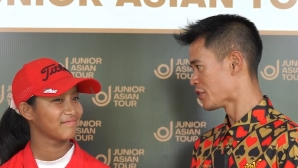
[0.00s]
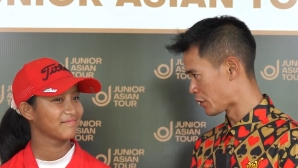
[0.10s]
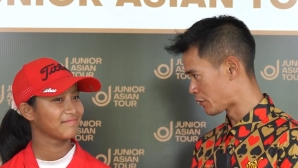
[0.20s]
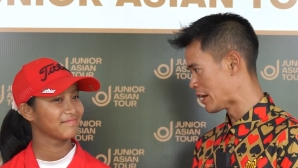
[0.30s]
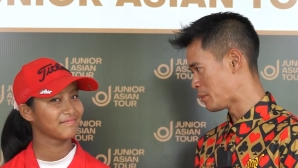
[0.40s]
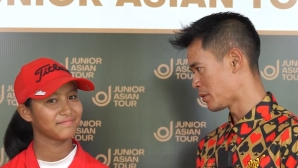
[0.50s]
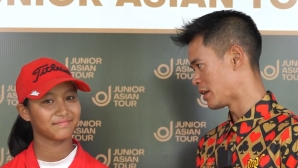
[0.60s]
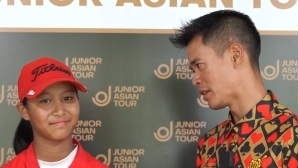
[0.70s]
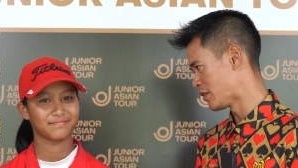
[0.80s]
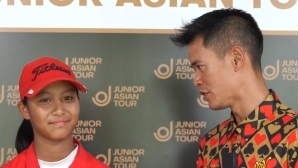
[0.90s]
Speaker 1: the great
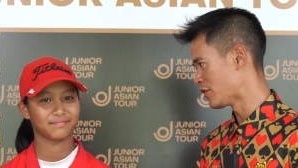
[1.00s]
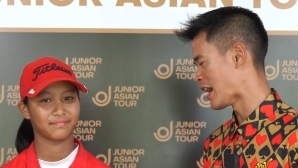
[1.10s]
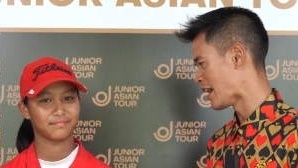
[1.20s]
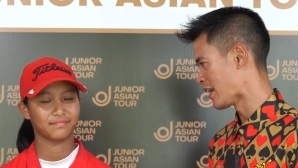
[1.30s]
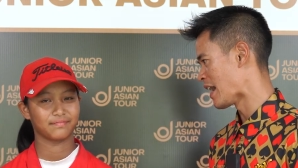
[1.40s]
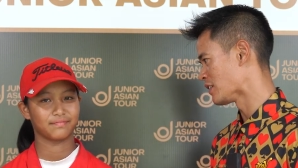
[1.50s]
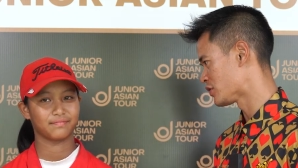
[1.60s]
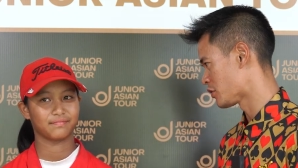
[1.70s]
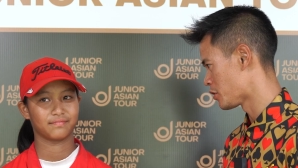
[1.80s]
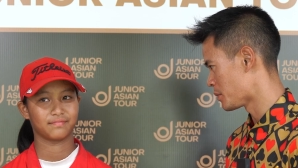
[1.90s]
play that you've had
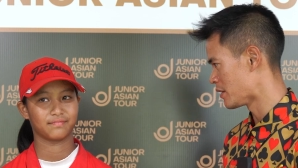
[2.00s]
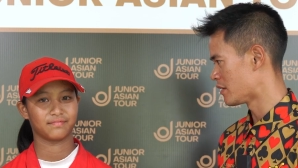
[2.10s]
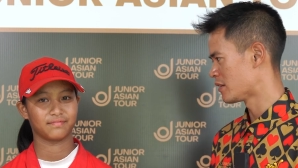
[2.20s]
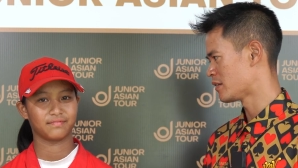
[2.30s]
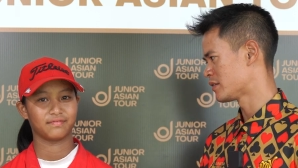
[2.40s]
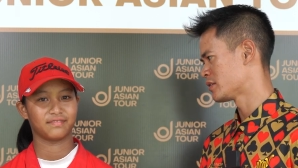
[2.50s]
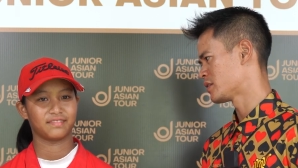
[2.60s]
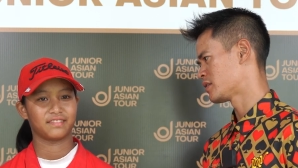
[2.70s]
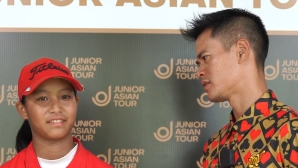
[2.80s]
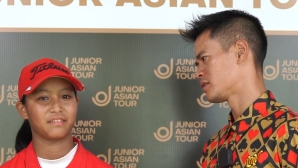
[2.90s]
last tournament?
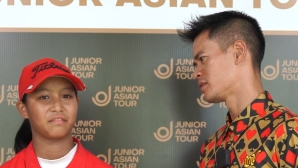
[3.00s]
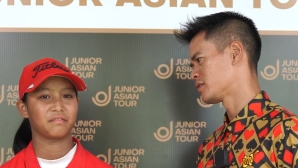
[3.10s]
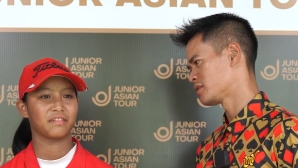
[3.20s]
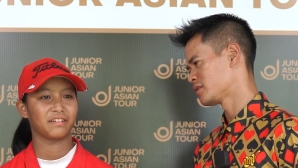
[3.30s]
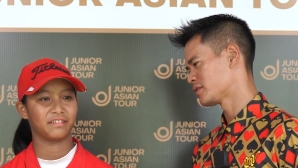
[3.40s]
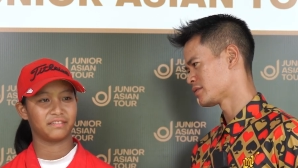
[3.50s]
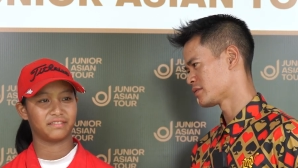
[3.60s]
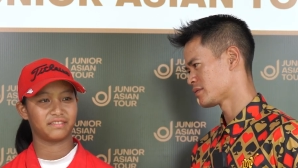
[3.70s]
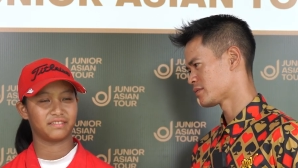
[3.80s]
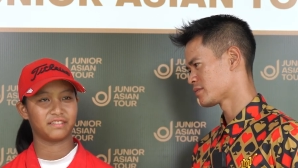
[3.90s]
Speaker 2: Well,
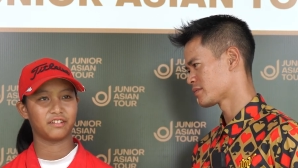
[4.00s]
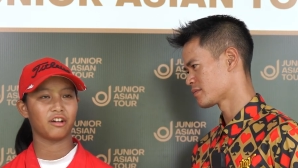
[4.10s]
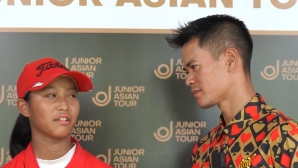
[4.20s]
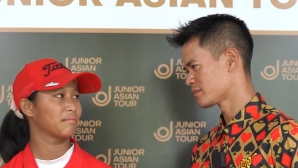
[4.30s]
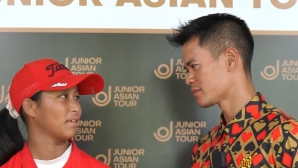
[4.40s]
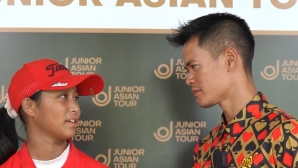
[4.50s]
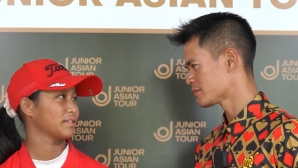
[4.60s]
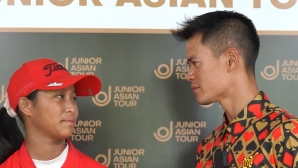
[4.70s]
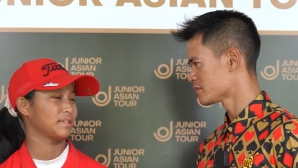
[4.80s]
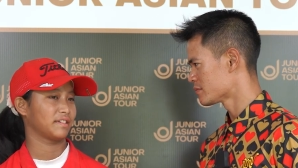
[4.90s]
not
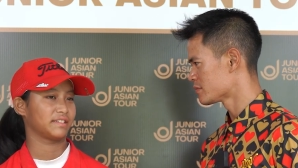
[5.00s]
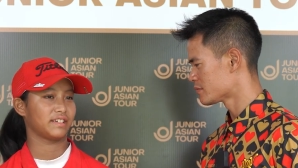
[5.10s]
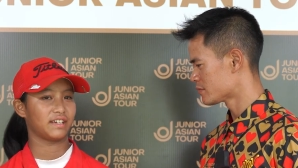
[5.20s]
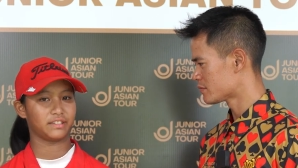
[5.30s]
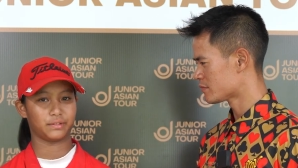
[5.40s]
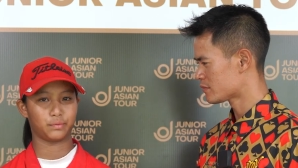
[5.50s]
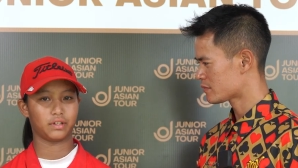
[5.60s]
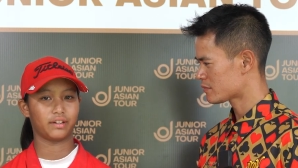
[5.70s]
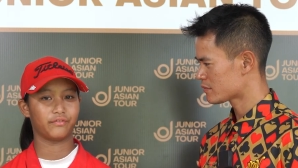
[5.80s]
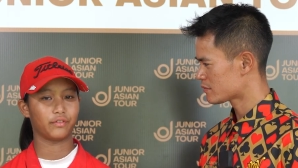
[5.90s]
much because I just
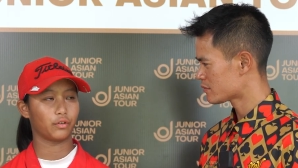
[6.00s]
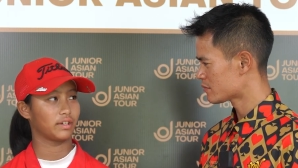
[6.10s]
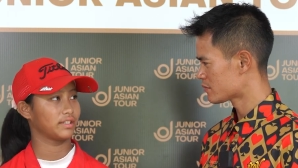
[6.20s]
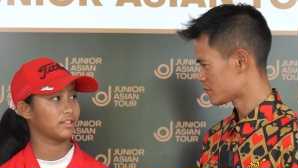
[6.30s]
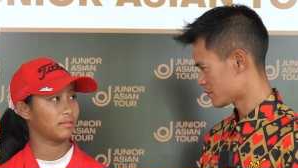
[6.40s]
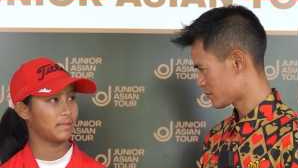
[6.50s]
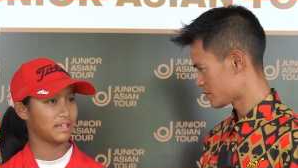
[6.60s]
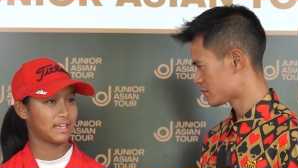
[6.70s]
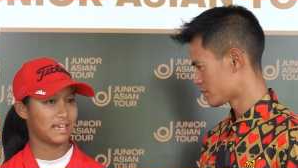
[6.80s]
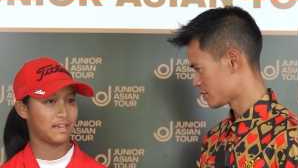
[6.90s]
want to focus on my
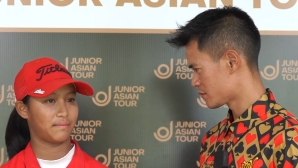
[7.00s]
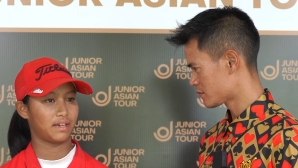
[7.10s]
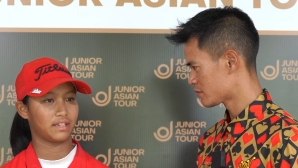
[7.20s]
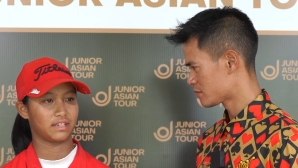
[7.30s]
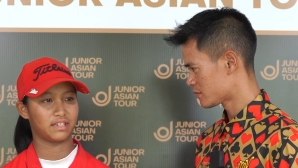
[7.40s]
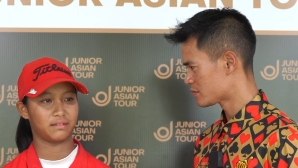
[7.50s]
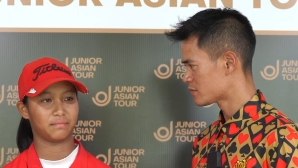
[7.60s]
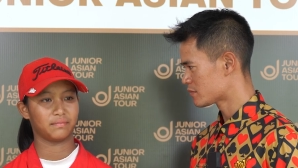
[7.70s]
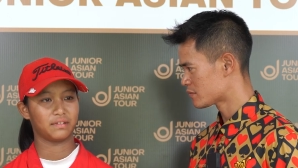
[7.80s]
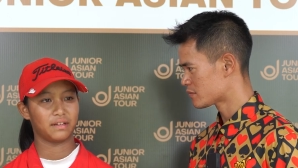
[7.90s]
game and keep
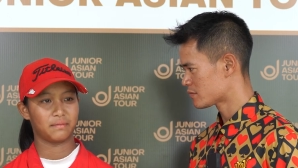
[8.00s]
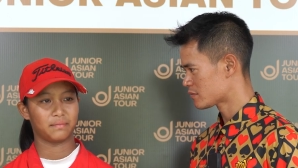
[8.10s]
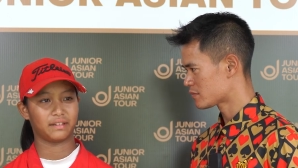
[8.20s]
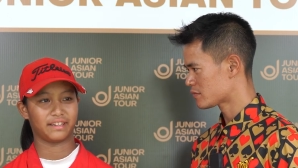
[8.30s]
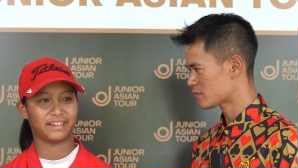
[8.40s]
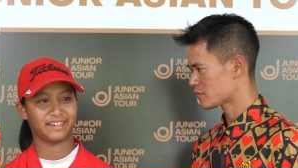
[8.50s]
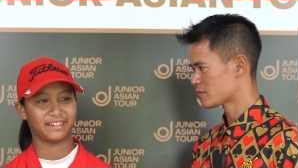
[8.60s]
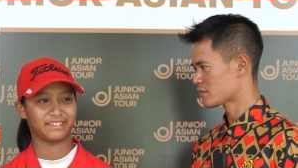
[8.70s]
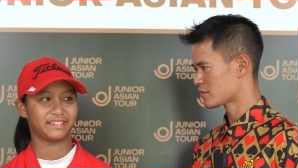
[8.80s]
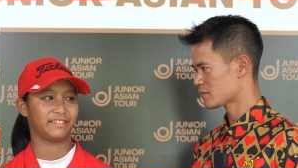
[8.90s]
playing
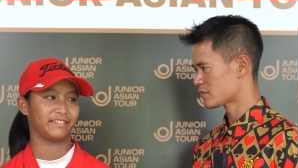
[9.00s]
until